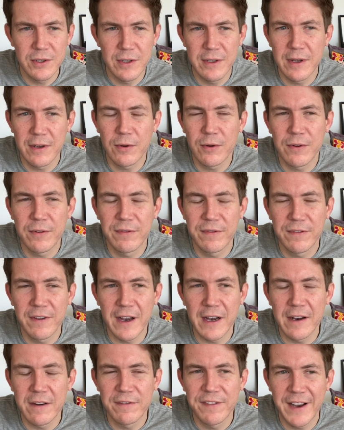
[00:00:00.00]
or
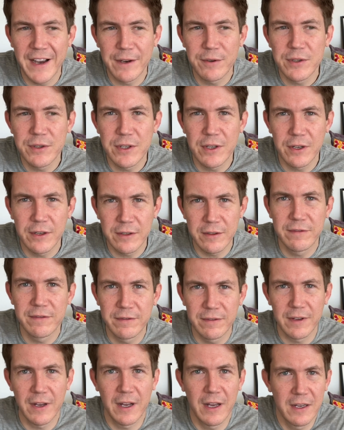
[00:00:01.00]
found a lot of
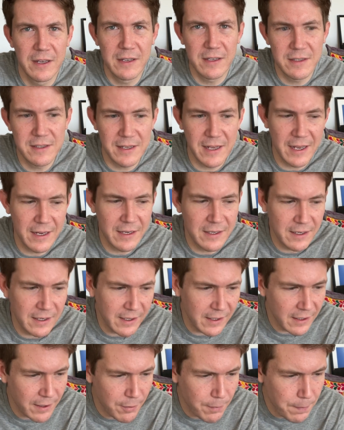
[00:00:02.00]

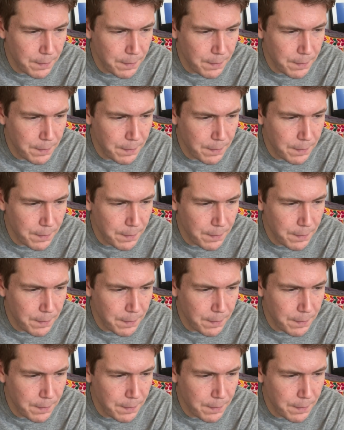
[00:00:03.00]
understanding,